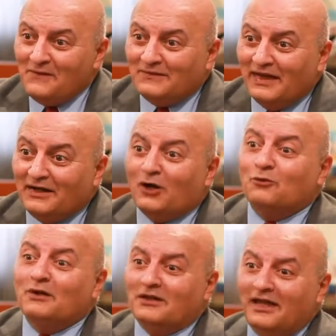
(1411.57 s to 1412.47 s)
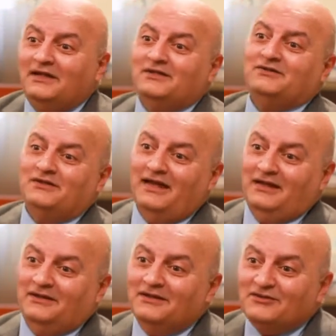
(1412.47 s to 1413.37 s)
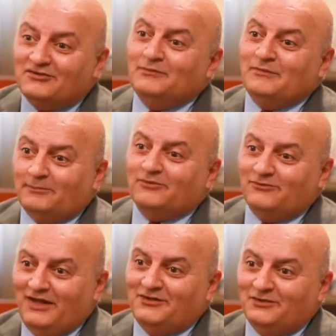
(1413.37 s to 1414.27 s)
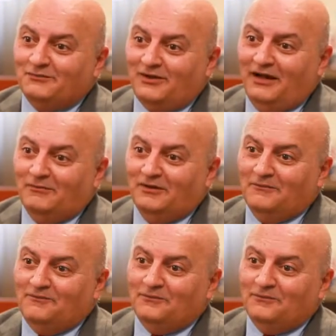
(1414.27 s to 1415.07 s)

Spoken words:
that are related to that sleep deprivation problem.